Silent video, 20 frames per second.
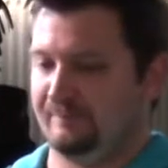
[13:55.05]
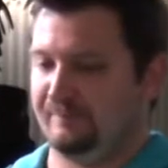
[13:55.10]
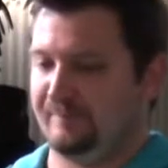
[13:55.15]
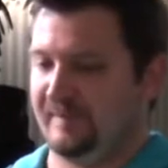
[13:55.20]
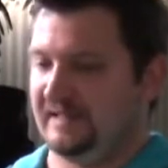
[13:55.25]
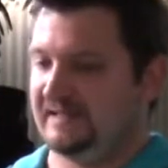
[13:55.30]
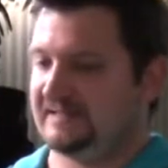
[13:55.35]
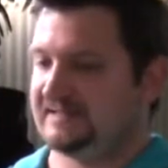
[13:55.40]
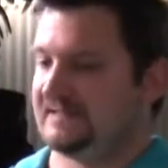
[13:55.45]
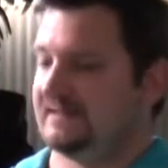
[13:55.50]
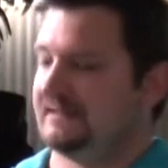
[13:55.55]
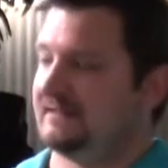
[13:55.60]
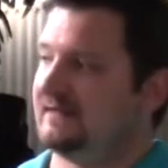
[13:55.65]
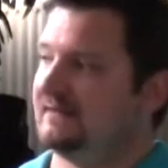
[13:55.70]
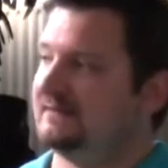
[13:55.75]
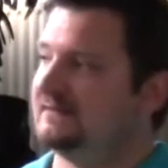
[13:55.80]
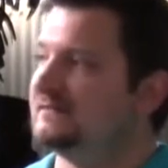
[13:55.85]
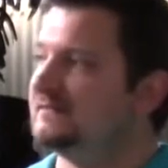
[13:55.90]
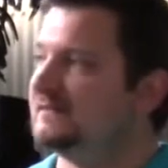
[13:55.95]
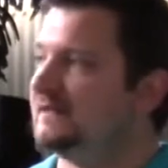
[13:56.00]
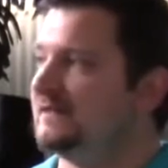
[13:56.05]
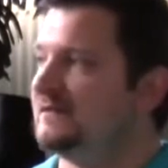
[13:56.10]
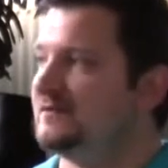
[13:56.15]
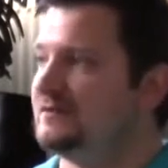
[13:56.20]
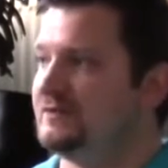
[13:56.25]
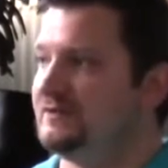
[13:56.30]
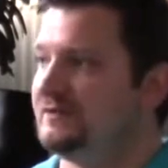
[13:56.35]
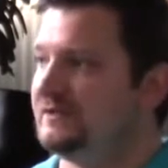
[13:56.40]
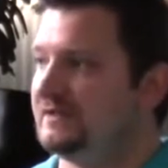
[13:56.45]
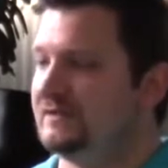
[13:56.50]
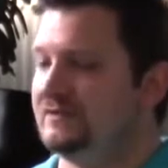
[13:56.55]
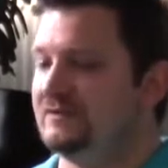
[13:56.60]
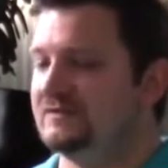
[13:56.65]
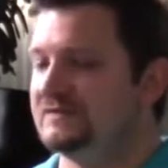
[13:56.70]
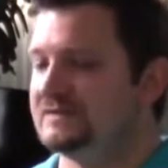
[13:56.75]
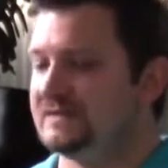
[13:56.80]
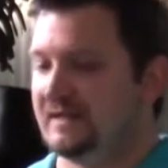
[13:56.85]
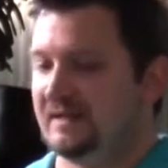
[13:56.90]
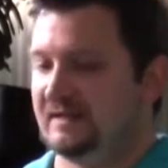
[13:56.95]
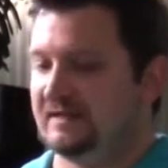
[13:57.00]
basic content editor. You can
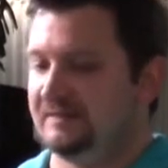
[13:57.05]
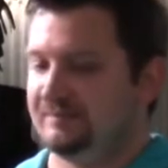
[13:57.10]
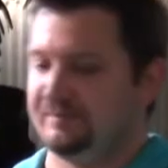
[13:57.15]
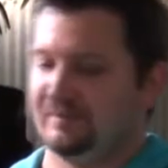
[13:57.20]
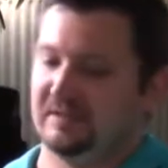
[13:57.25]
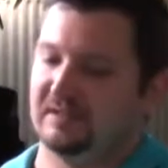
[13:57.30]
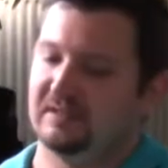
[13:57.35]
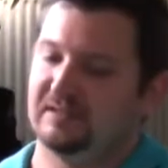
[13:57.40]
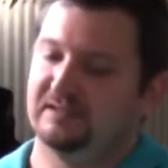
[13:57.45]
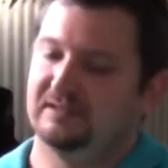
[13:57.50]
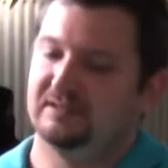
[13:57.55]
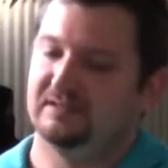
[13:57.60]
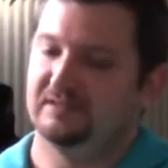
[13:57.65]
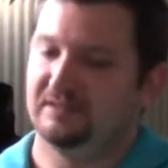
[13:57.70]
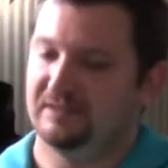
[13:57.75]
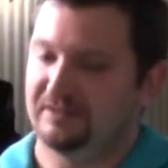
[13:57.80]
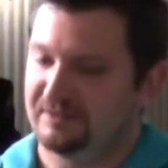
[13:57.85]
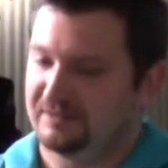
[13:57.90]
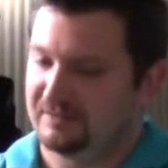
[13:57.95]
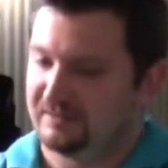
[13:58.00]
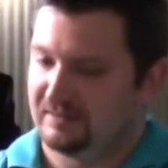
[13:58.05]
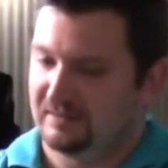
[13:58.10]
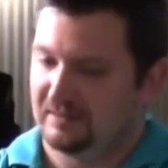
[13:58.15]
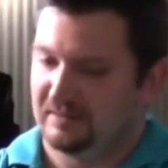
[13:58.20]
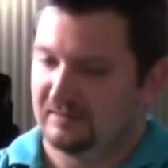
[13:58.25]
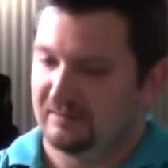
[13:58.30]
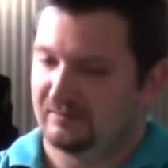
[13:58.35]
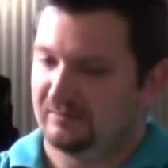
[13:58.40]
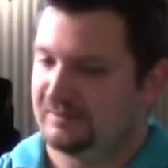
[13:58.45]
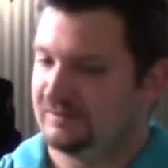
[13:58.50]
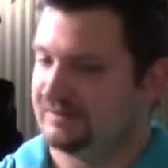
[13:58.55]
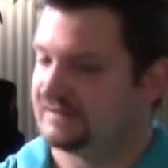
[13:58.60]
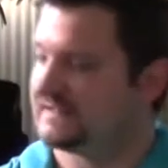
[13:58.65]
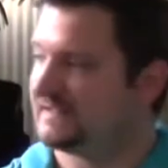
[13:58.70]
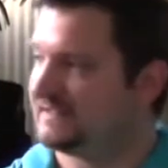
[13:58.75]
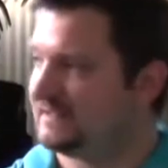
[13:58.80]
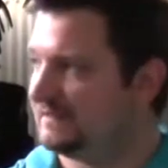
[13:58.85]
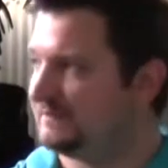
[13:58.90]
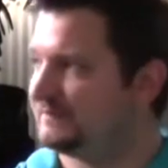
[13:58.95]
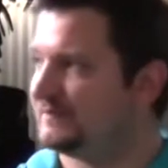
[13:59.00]
use any plugin in here when you're
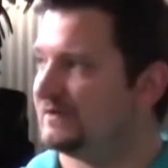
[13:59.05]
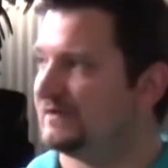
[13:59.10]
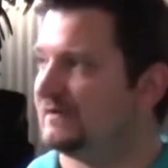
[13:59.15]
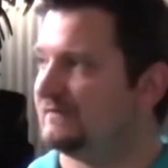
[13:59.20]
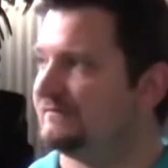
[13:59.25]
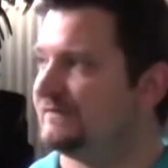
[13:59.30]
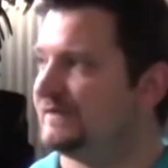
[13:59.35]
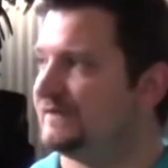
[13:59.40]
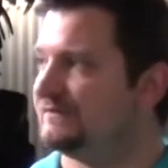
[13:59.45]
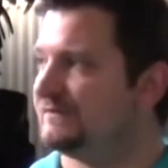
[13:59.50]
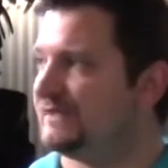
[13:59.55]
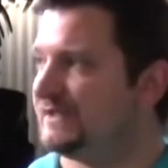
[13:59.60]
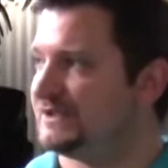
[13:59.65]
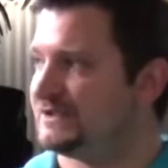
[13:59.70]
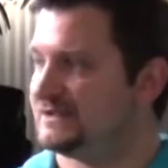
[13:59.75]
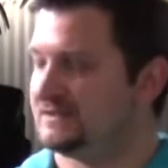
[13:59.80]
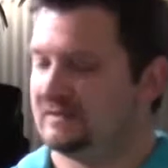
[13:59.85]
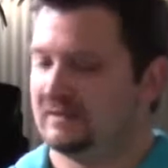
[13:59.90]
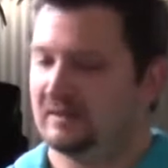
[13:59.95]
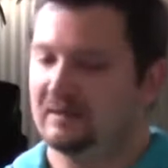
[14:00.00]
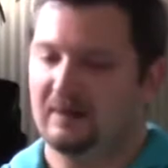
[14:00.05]
setting up your configuration.